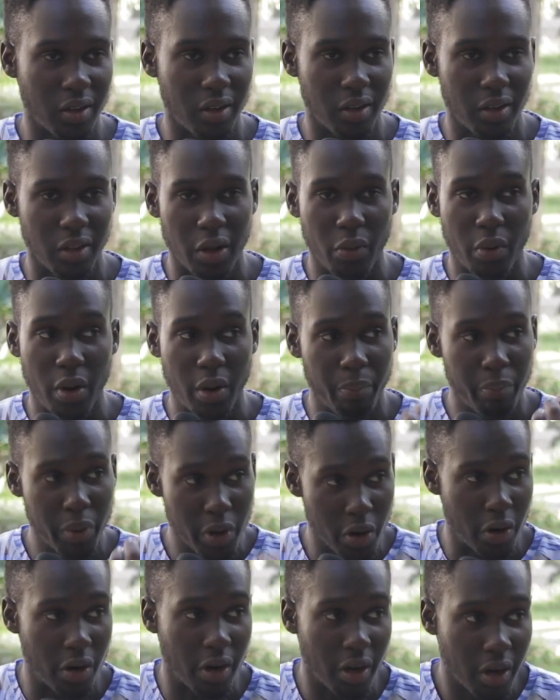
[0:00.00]
they were
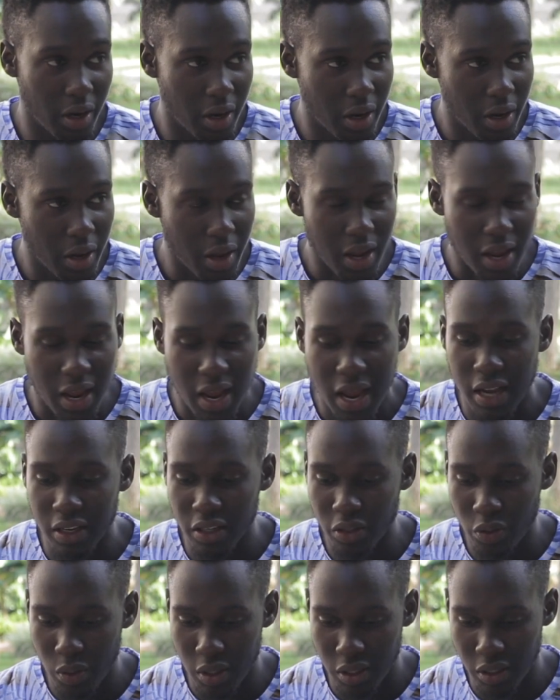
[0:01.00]
pure. I had to
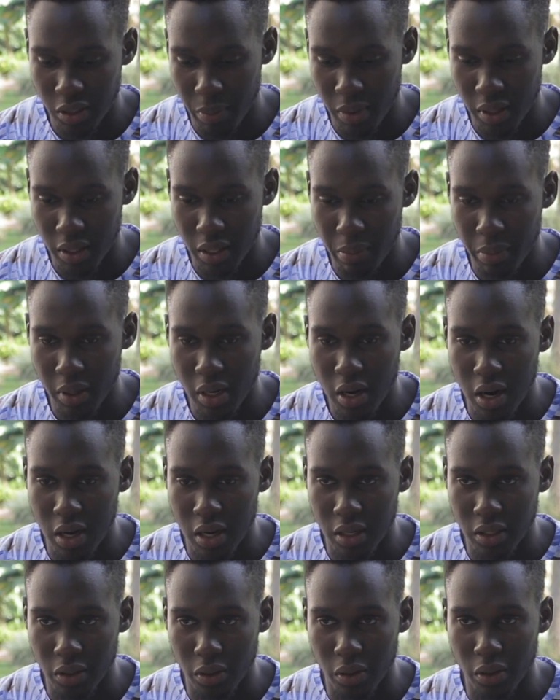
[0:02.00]
tweak some of them in order
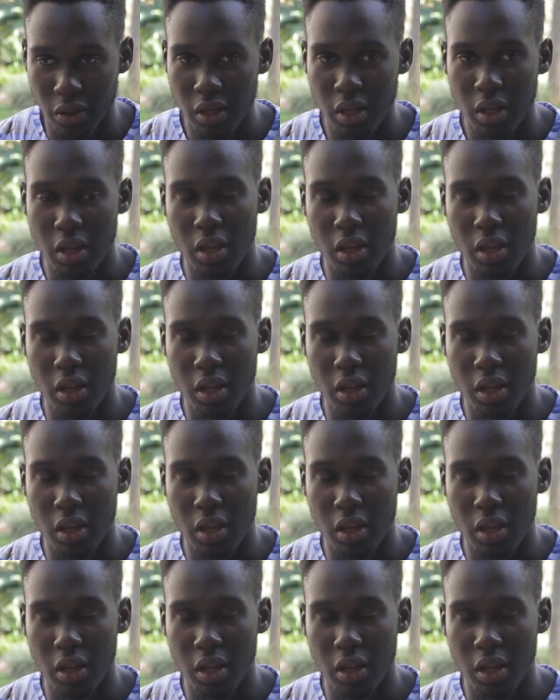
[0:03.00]
to,